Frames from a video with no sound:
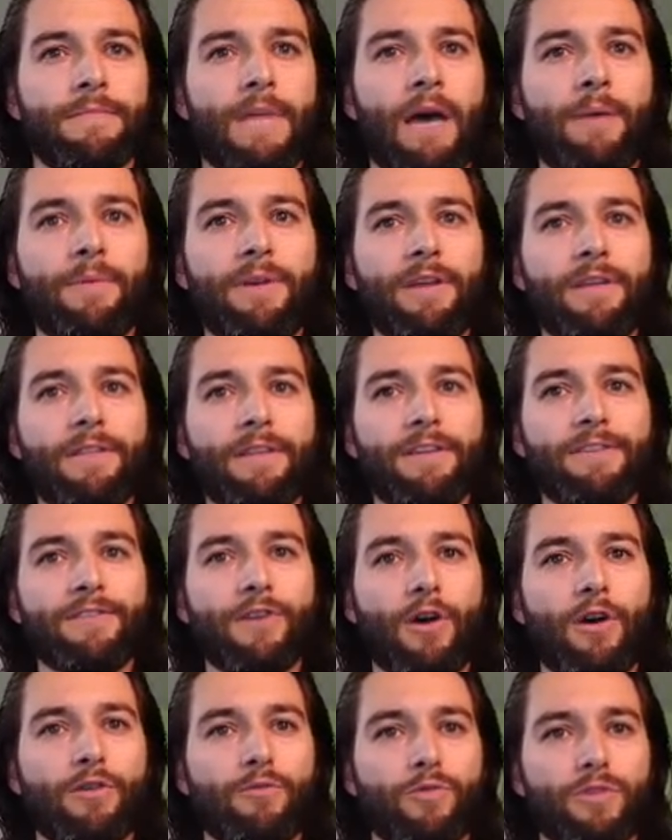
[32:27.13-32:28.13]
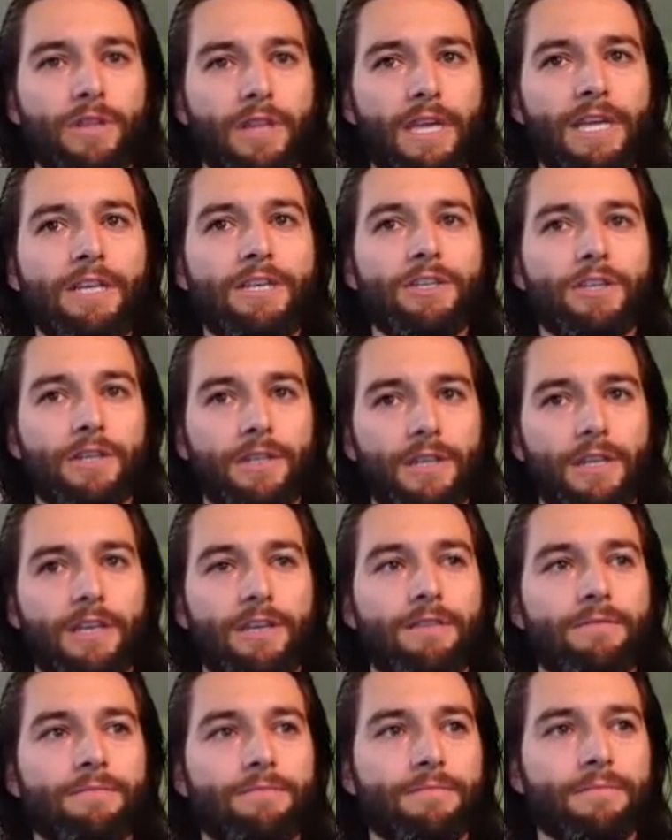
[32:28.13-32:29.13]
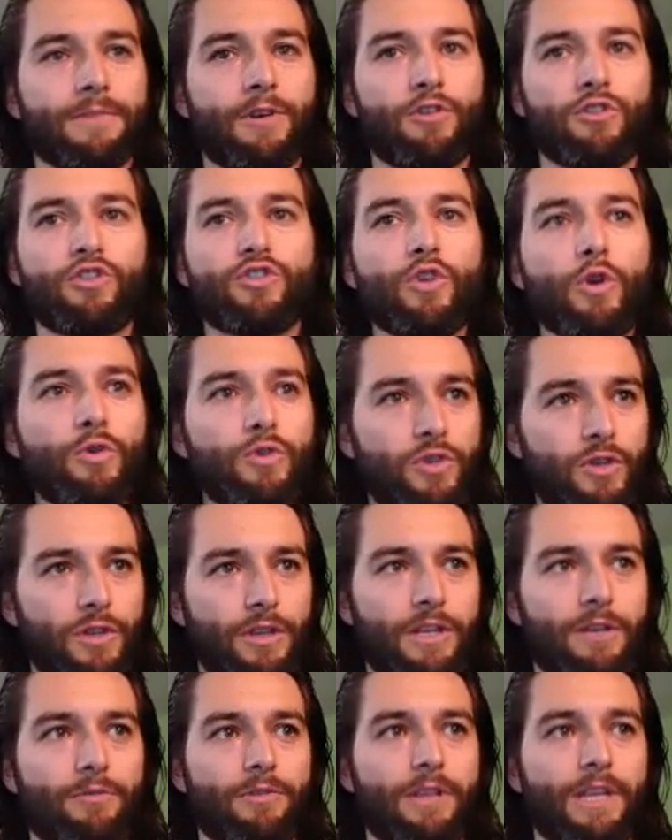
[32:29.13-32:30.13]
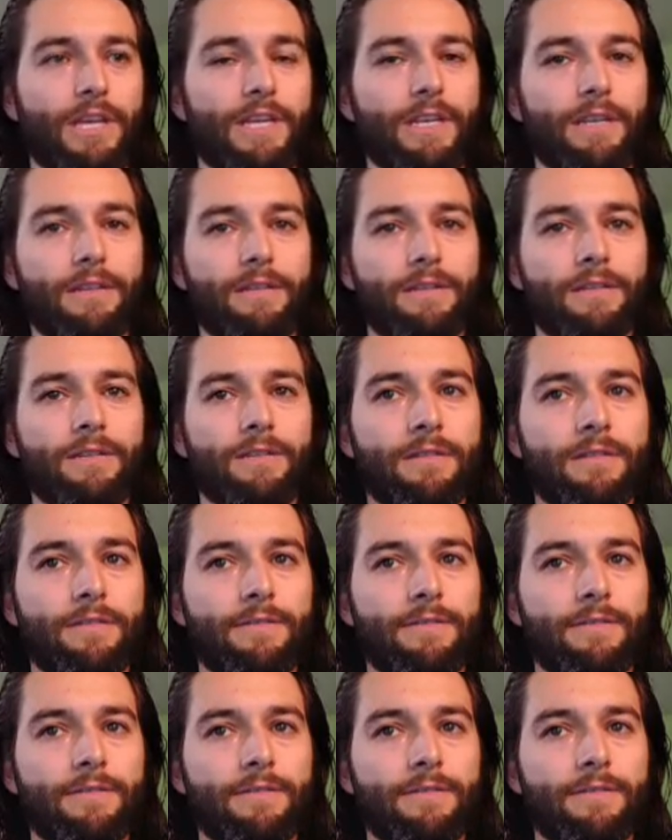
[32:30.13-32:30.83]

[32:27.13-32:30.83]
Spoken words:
How many of these are relationally or socially related?